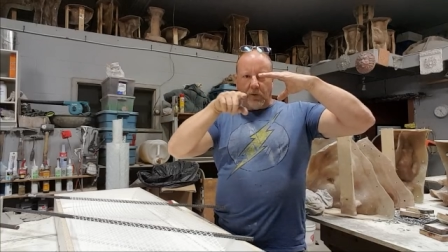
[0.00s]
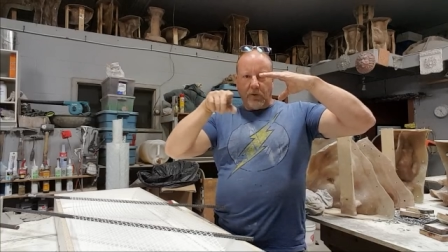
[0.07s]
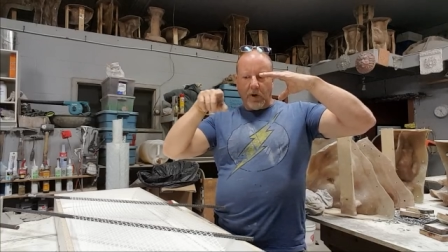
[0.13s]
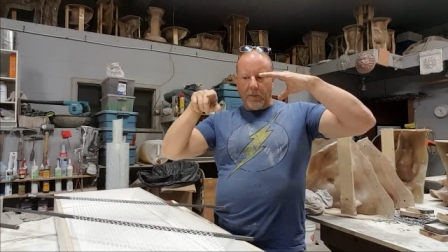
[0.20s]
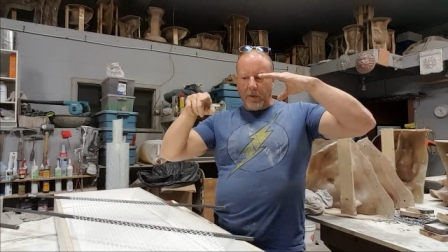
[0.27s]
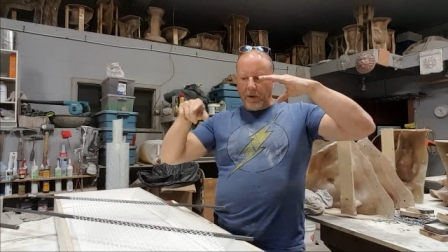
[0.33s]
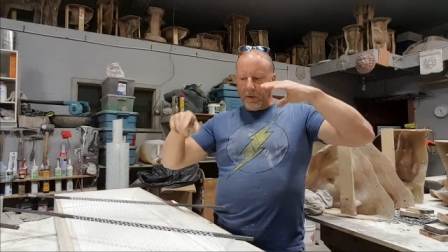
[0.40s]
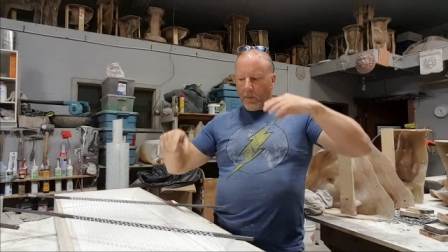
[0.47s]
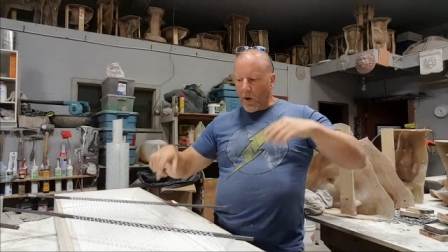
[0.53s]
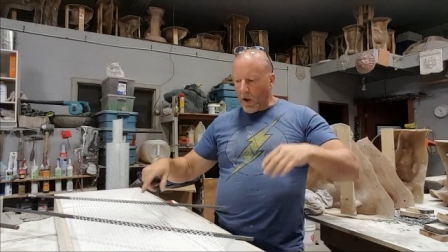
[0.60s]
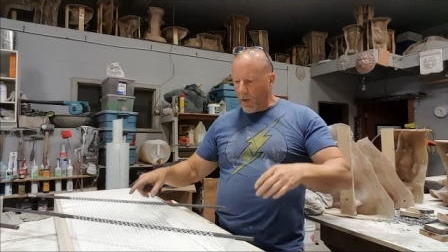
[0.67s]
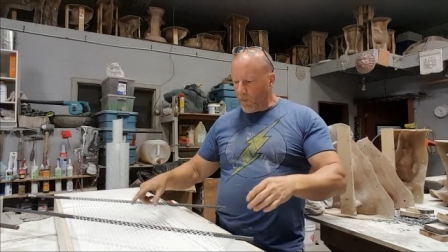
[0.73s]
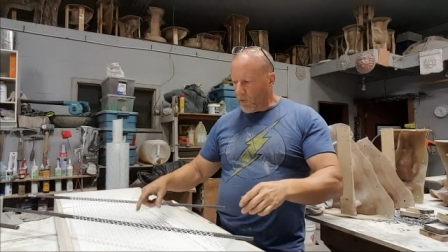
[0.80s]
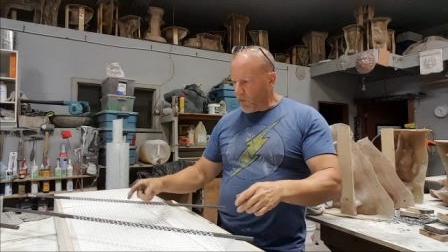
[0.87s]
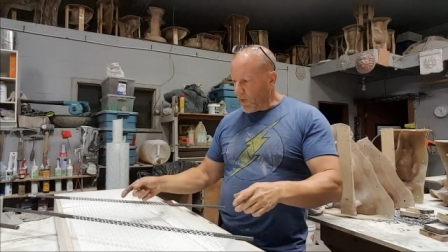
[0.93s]
So it's got to be on the
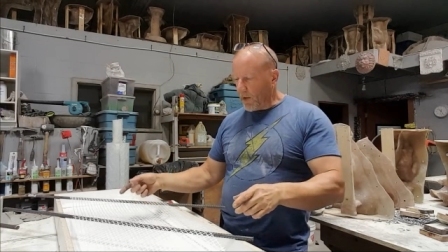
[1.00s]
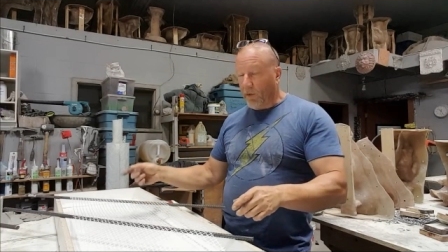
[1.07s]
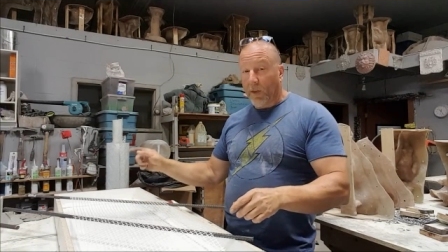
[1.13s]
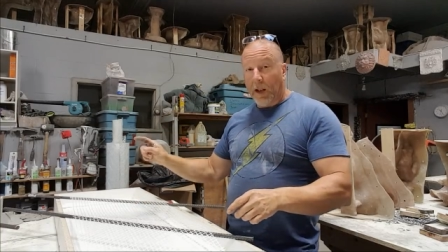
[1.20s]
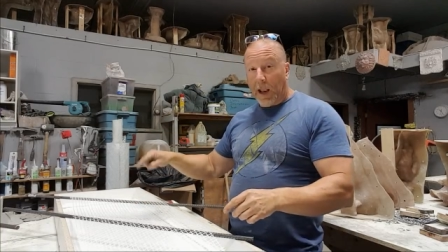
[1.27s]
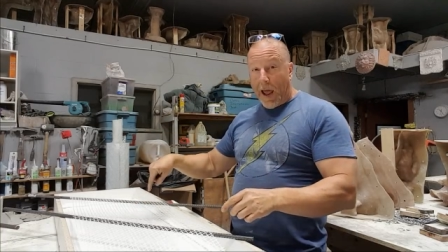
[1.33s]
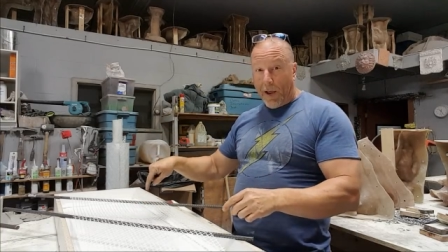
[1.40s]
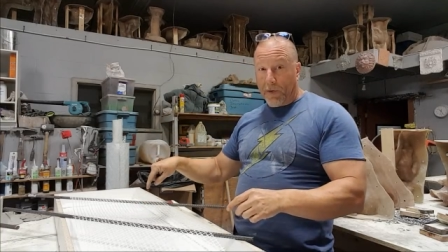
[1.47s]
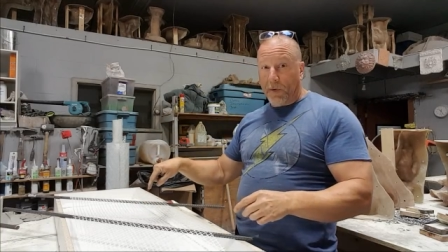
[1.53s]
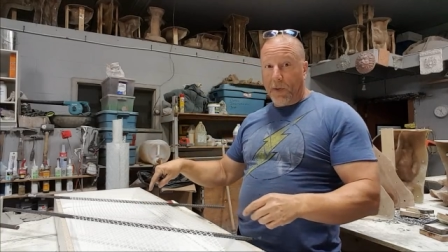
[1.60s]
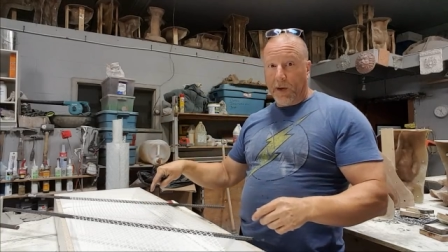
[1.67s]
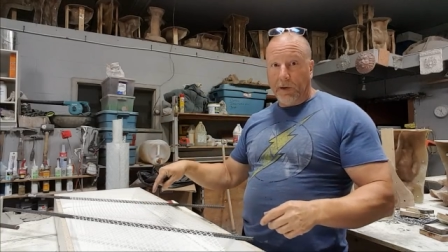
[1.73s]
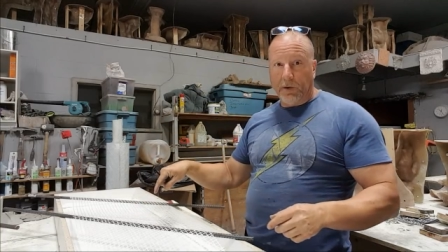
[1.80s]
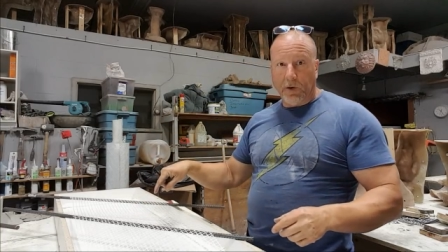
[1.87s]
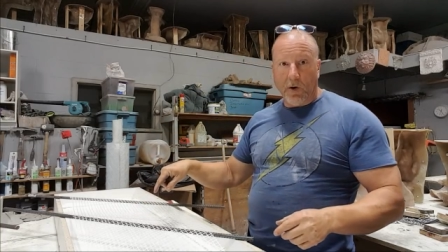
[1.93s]
bottom. So that's the last
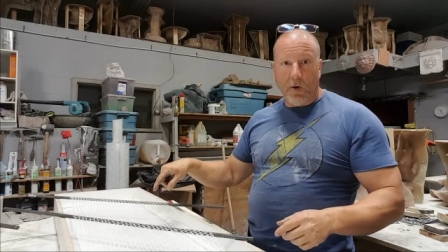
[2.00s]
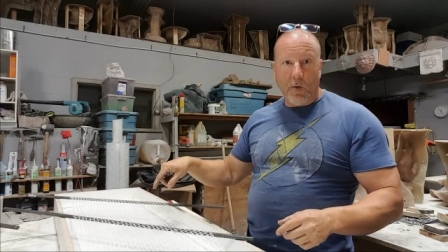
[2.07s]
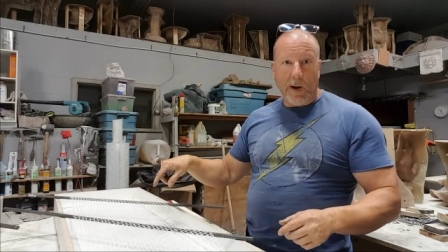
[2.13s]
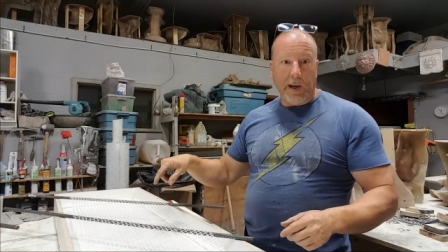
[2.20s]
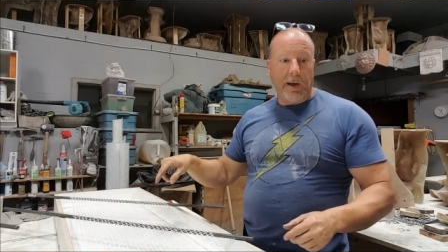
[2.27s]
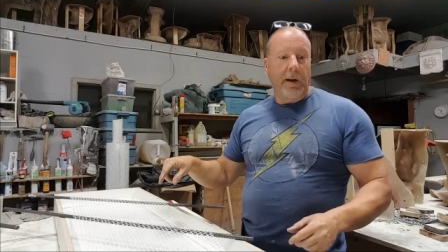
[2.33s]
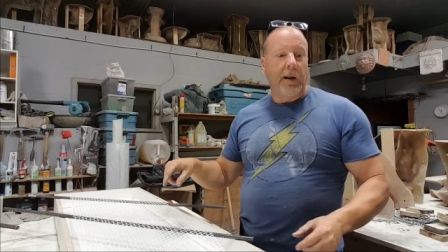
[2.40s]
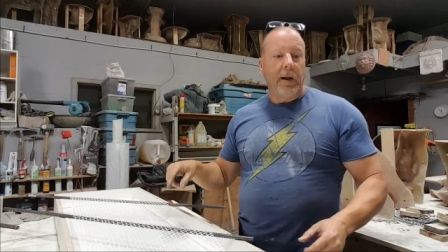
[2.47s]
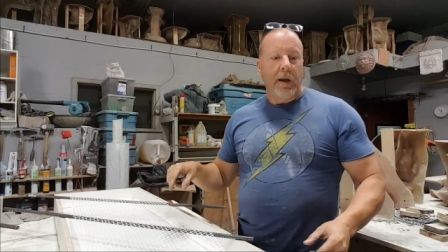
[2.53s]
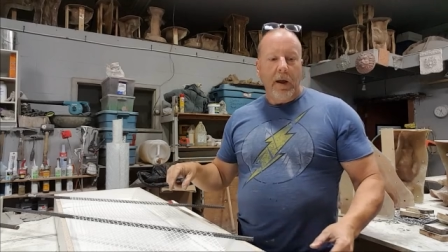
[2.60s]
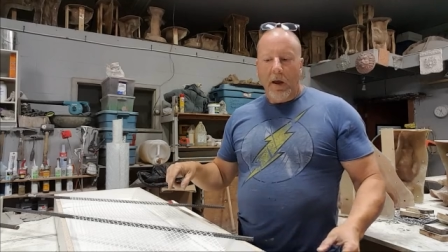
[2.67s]
thing to go in.